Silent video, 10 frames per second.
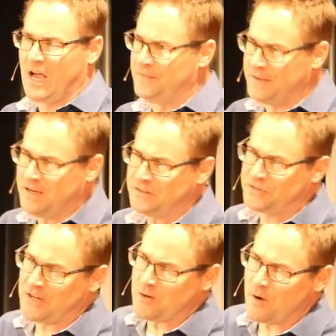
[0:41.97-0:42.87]
And then
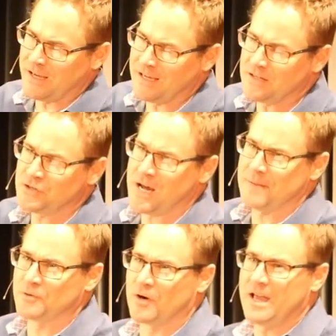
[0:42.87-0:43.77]
segueing into
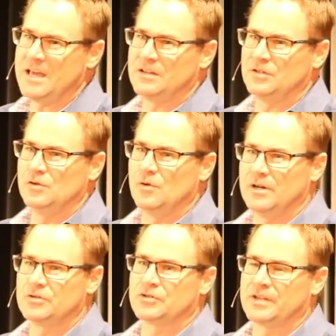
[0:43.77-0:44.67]
chapter 8, you
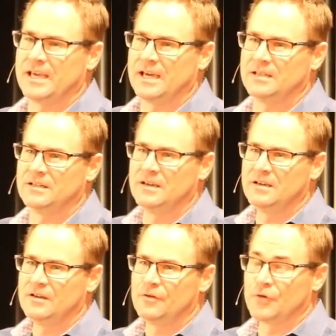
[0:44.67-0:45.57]
understand
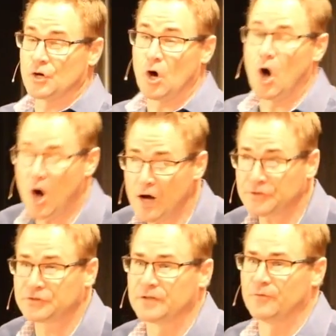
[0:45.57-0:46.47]
the
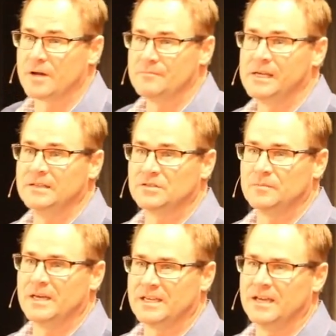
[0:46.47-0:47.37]
costs of what it means
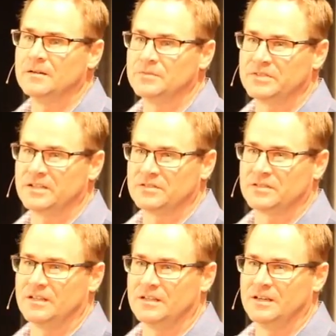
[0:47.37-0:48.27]
to be a kingdom
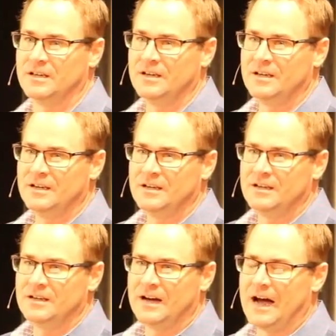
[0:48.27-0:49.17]
citizen.
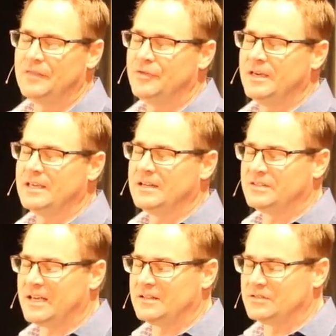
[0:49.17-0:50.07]
I think it
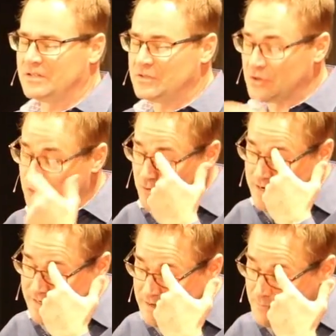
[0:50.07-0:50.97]
has had such a
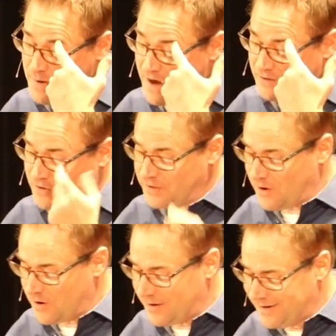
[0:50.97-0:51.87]
great impact on
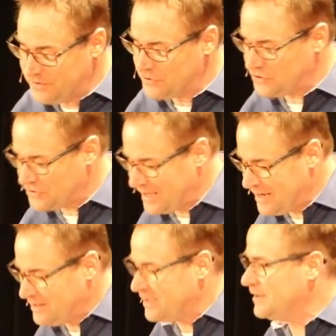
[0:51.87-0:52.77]
our
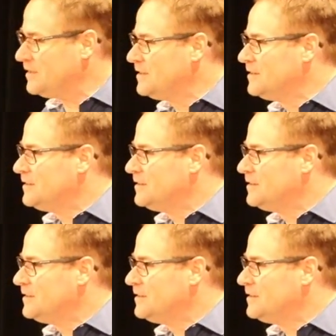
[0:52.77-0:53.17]
understanding